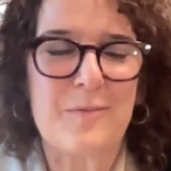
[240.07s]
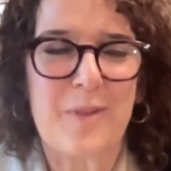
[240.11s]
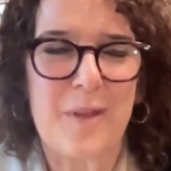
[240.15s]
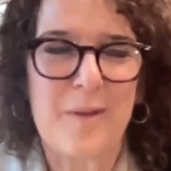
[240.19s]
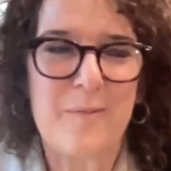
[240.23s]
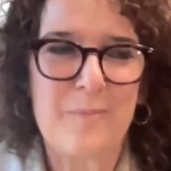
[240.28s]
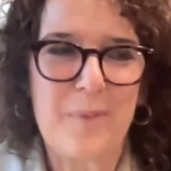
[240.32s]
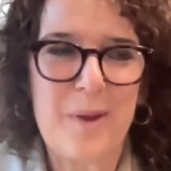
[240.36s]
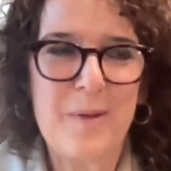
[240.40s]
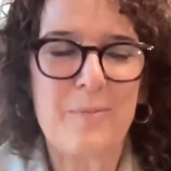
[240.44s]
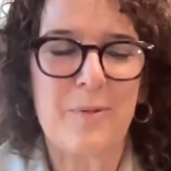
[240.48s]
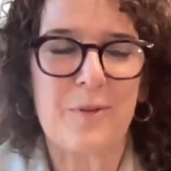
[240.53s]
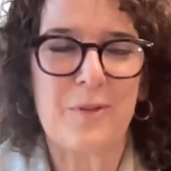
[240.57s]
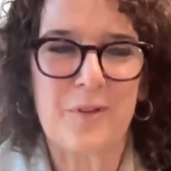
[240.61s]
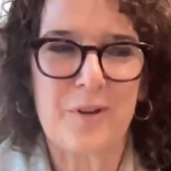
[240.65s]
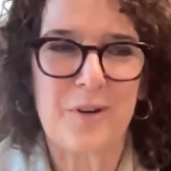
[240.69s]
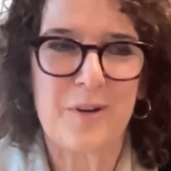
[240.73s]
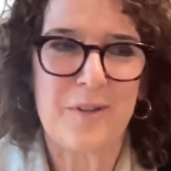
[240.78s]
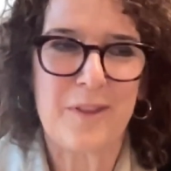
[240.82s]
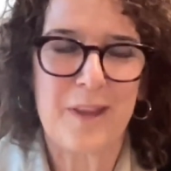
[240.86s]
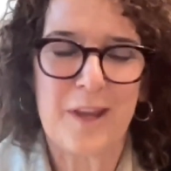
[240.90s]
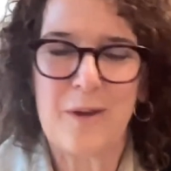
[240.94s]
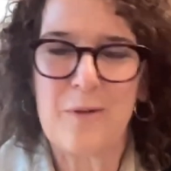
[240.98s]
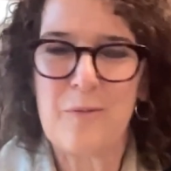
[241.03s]
then people
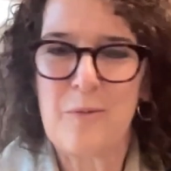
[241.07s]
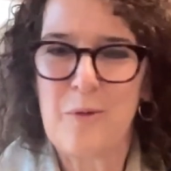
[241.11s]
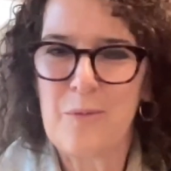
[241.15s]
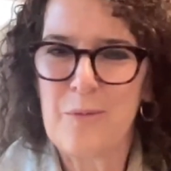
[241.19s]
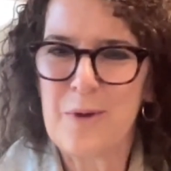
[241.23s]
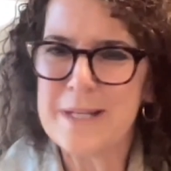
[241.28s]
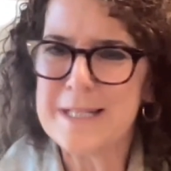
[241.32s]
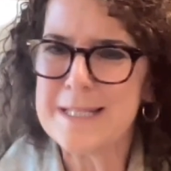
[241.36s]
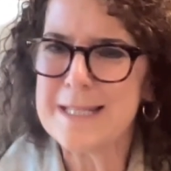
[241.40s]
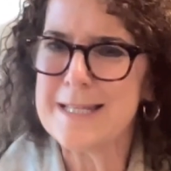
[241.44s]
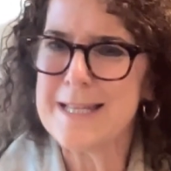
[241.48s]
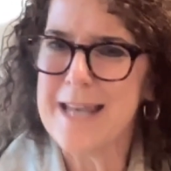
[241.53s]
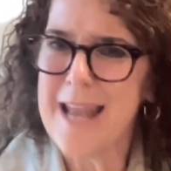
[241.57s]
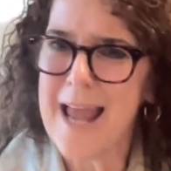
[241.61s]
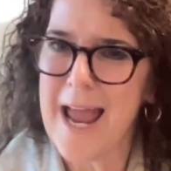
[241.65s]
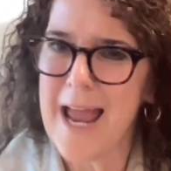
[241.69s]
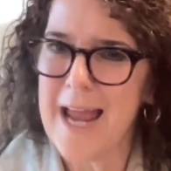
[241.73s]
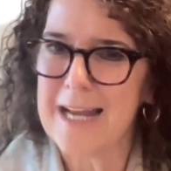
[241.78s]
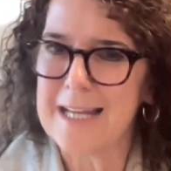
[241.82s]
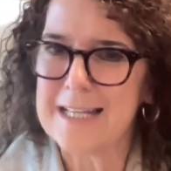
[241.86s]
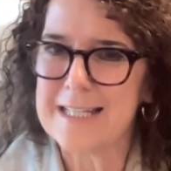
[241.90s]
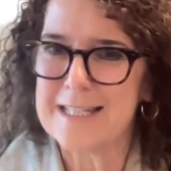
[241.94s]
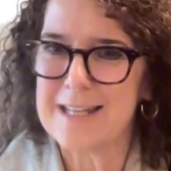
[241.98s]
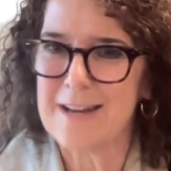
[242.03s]
started thinking, well, what's
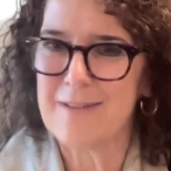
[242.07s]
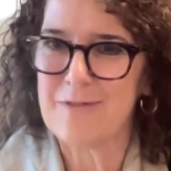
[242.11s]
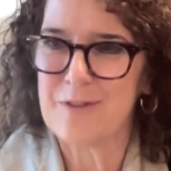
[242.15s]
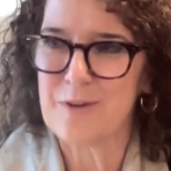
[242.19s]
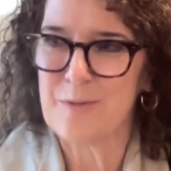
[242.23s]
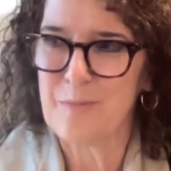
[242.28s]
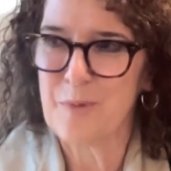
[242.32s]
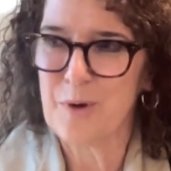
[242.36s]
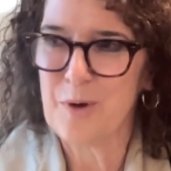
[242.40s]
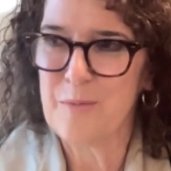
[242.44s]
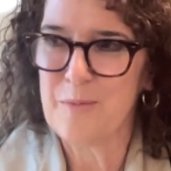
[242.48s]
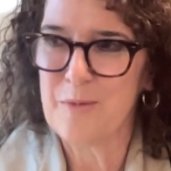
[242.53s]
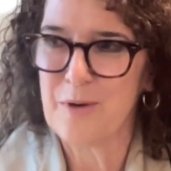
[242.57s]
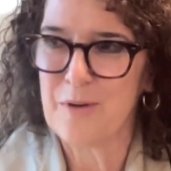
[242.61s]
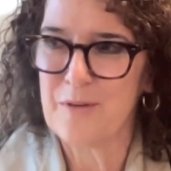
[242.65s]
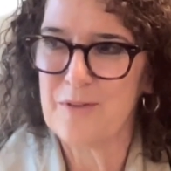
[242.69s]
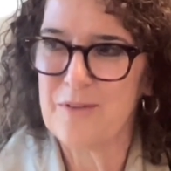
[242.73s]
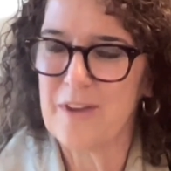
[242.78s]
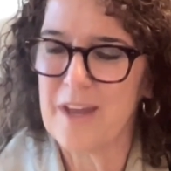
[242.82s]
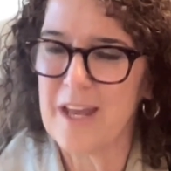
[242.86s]
next after boomers?